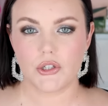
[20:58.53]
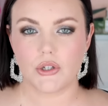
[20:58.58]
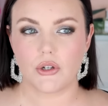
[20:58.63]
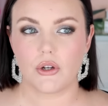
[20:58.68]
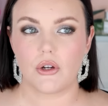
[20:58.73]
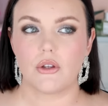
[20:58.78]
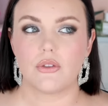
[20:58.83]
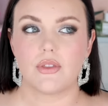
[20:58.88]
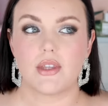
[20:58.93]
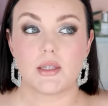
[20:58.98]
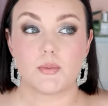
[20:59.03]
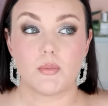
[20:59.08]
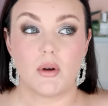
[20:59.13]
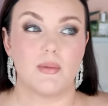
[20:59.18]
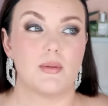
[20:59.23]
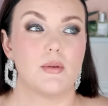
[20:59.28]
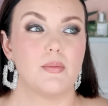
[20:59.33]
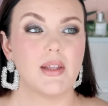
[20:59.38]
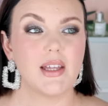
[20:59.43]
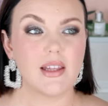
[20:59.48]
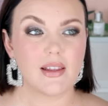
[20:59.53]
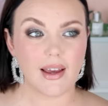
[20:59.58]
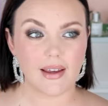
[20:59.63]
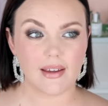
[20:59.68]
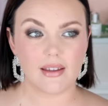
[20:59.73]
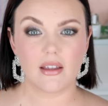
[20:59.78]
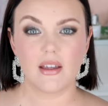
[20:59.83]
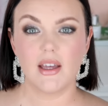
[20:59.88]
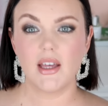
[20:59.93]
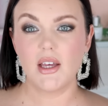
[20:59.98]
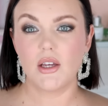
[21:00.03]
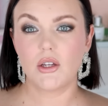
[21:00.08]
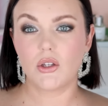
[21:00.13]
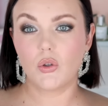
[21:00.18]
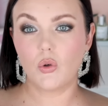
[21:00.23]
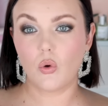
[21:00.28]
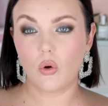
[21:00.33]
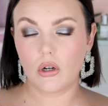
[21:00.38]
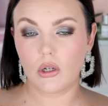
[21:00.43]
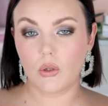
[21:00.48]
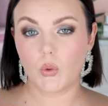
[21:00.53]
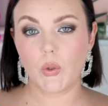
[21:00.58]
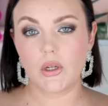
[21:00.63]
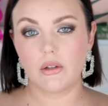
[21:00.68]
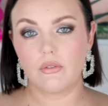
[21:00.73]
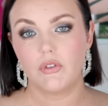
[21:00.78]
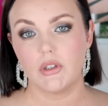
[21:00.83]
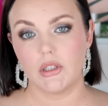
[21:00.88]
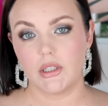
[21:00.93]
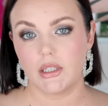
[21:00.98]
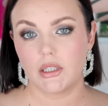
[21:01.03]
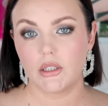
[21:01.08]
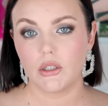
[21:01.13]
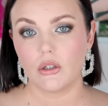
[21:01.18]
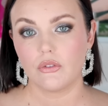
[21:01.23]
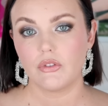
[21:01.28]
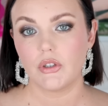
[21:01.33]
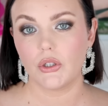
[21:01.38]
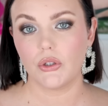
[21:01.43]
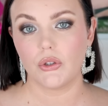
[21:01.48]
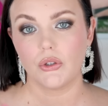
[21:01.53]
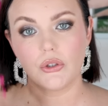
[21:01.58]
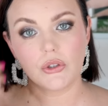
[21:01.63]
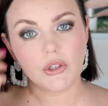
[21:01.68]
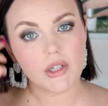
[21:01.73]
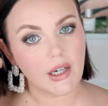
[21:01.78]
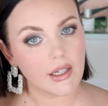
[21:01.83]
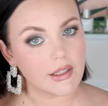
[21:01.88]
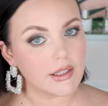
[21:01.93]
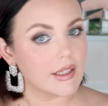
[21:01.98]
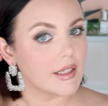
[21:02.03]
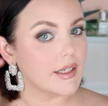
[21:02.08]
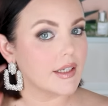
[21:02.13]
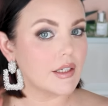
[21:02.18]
So there's probably like your equivalent of a nude color